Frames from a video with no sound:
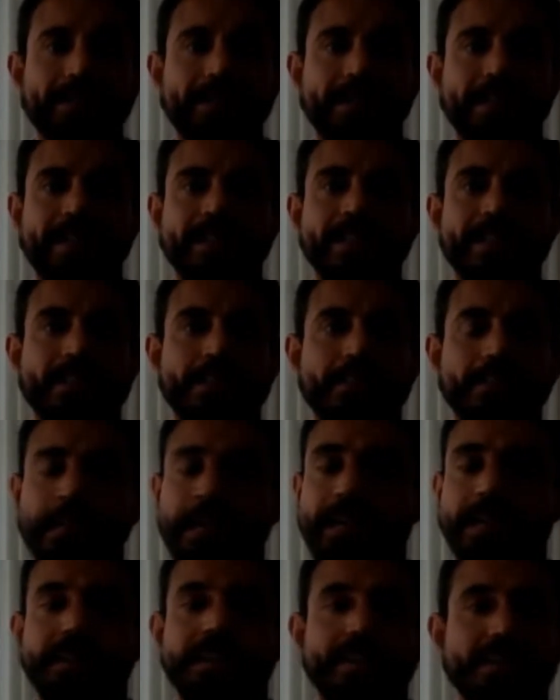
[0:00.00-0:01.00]
that is
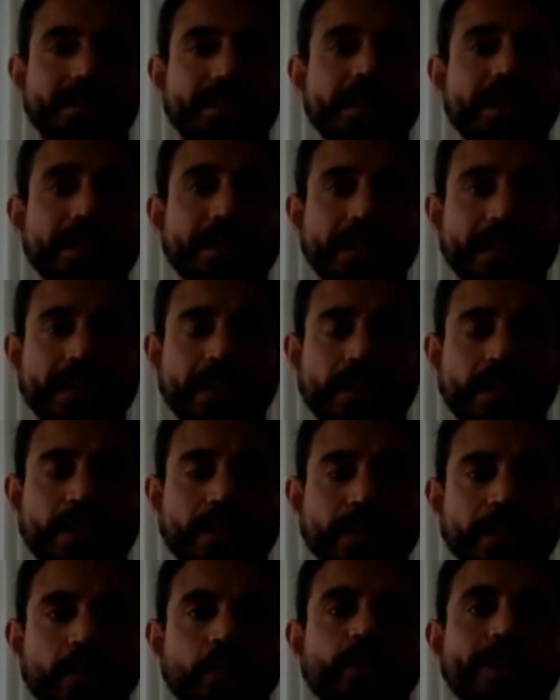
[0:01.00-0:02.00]
somebody that is
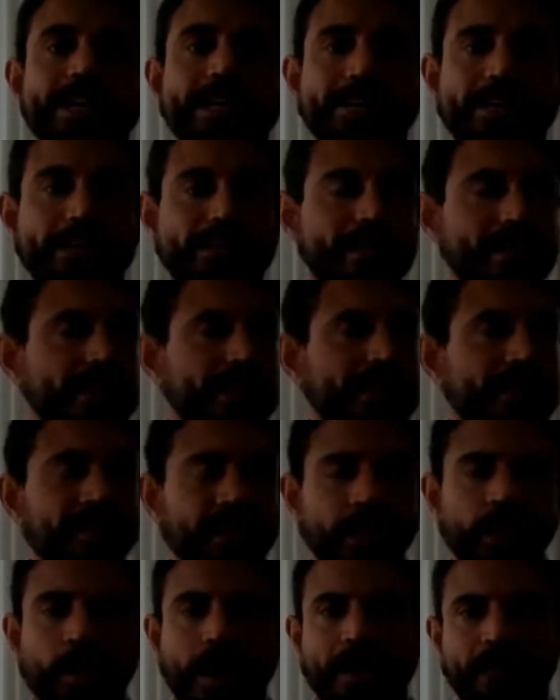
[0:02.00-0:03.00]
incredibly weak, that doesn't even
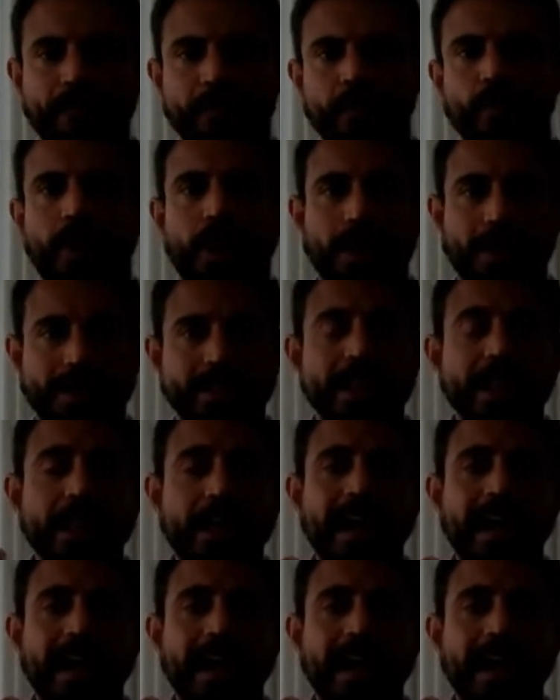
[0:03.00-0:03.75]
go out for walks,